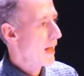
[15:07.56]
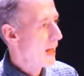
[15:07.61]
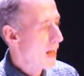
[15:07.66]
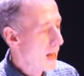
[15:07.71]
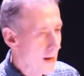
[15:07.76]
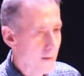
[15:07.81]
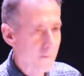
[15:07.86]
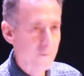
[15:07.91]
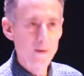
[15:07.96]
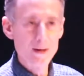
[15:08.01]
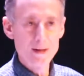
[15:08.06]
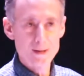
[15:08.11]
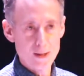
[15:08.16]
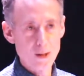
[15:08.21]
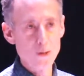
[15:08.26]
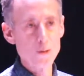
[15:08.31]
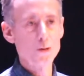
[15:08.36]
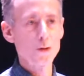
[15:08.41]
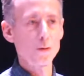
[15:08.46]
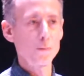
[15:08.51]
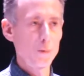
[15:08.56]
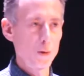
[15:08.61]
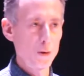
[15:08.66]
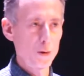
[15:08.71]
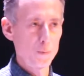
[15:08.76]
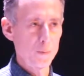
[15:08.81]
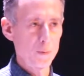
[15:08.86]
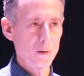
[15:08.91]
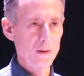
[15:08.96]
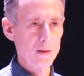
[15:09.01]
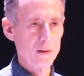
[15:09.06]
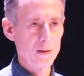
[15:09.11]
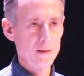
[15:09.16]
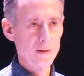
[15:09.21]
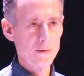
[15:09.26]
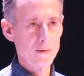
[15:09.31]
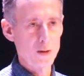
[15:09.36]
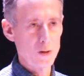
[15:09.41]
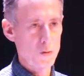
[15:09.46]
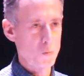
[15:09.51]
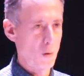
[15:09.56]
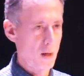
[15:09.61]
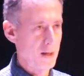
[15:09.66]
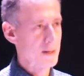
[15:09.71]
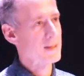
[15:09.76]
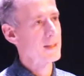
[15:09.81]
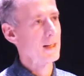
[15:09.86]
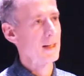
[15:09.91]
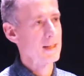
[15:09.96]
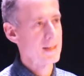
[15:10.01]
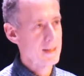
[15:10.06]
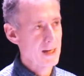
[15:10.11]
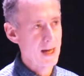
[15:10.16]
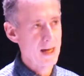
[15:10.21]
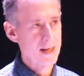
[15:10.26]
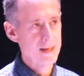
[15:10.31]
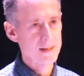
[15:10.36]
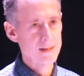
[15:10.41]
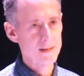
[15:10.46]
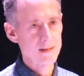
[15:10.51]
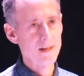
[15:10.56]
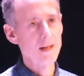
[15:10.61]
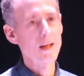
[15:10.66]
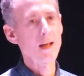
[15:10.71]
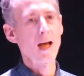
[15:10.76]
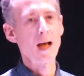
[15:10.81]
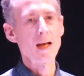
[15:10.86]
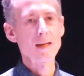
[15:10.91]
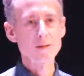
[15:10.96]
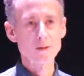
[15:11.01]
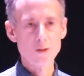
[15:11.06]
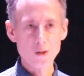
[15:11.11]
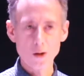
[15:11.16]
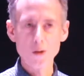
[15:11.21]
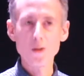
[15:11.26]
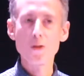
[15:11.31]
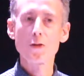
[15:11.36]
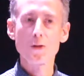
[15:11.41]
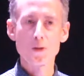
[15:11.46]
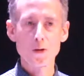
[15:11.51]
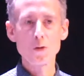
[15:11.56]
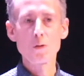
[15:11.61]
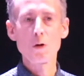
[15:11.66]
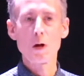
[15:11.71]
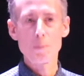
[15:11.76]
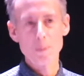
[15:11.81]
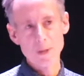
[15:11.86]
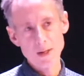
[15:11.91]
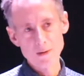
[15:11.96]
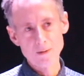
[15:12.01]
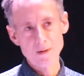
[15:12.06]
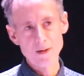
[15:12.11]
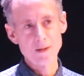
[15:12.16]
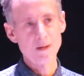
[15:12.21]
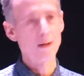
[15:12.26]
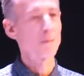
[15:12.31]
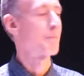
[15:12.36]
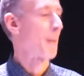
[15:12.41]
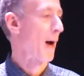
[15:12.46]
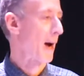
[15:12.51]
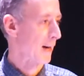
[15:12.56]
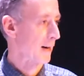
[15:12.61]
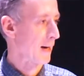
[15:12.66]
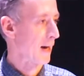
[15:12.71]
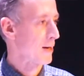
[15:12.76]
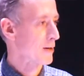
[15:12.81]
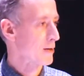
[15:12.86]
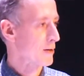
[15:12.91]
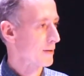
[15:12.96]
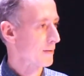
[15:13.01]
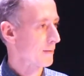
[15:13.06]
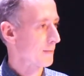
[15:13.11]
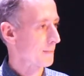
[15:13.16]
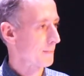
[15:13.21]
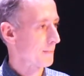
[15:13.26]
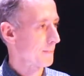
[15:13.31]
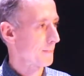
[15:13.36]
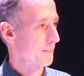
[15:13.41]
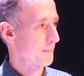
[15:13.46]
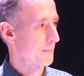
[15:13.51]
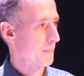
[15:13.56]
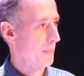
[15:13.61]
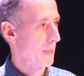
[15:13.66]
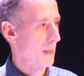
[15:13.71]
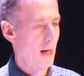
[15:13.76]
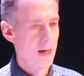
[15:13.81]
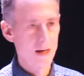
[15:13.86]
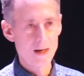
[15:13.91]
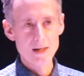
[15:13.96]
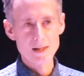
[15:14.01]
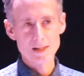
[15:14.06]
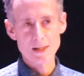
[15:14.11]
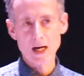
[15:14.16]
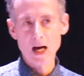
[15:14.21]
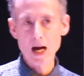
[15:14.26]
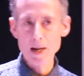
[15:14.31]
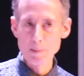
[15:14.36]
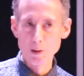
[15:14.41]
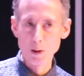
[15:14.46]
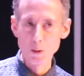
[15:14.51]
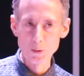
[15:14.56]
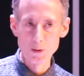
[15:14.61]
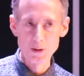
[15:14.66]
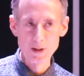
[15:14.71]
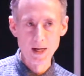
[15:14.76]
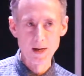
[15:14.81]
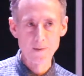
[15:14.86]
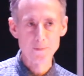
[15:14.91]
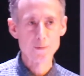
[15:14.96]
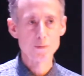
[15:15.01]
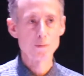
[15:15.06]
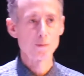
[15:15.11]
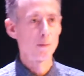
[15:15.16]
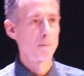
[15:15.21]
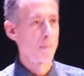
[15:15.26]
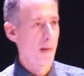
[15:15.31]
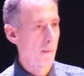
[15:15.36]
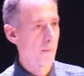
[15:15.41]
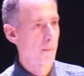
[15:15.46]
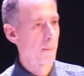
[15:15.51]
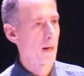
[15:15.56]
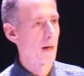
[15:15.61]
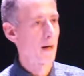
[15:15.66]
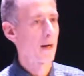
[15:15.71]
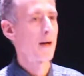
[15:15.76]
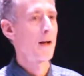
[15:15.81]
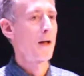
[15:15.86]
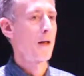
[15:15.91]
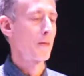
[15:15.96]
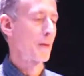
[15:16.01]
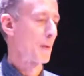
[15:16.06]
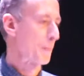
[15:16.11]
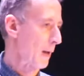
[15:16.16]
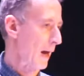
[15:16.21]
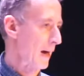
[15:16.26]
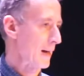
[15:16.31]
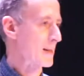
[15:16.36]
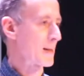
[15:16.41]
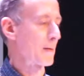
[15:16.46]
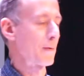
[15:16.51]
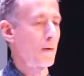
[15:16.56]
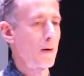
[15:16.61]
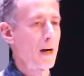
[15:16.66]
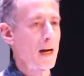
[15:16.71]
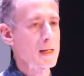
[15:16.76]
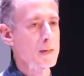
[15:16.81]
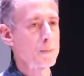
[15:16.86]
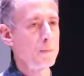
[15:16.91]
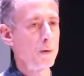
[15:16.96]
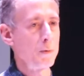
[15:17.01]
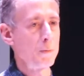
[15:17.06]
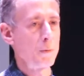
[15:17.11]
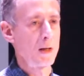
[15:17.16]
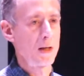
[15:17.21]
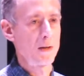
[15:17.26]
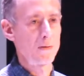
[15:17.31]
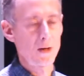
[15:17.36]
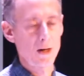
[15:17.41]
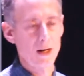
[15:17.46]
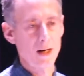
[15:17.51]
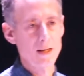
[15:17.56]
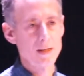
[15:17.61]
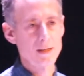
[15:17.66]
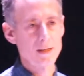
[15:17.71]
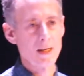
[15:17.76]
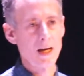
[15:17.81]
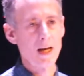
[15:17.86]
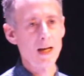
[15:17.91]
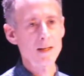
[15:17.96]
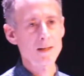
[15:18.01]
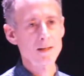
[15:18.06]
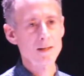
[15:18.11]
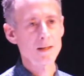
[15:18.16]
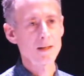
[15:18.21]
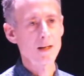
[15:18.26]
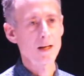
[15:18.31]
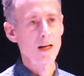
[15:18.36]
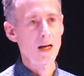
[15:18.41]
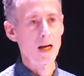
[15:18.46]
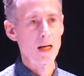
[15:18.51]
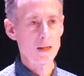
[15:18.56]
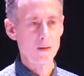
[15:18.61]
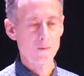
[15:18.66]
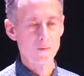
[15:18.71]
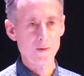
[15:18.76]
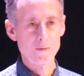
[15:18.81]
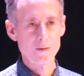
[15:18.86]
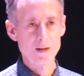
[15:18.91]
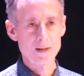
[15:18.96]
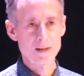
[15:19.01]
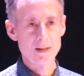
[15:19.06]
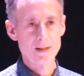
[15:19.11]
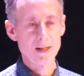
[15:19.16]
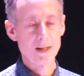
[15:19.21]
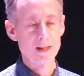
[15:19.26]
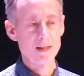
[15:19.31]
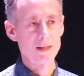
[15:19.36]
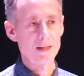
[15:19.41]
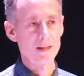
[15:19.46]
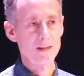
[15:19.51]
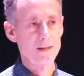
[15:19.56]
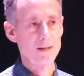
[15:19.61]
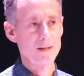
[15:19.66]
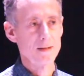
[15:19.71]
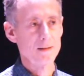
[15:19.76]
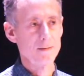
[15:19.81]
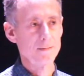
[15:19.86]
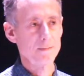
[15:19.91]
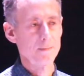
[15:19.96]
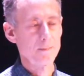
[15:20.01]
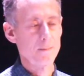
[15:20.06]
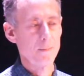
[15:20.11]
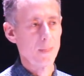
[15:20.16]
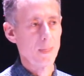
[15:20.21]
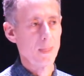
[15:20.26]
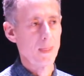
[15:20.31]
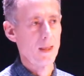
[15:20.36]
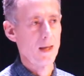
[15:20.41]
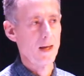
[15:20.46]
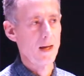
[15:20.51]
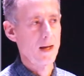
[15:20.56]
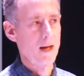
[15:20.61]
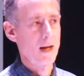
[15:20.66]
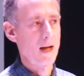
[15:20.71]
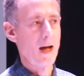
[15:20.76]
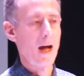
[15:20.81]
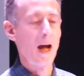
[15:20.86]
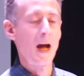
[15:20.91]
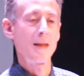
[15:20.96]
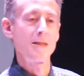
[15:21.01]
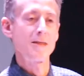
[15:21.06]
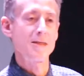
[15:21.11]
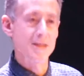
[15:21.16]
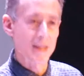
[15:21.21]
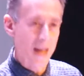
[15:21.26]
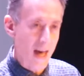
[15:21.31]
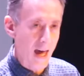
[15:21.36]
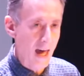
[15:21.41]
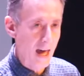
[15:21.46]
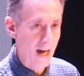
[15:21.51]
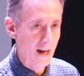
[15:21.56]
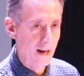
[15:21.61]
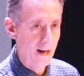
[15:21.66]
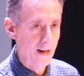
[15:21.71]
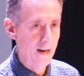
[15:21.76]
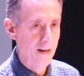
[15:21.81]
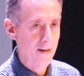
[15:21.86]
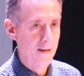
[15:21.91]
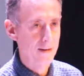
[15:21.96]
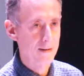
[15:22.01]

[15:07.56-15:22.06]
Every social movement that's won success has gone through a period of backlash. So I'm old enough to remember the Black Civil Rights Movement in the United States in the 50s and 60s. And there,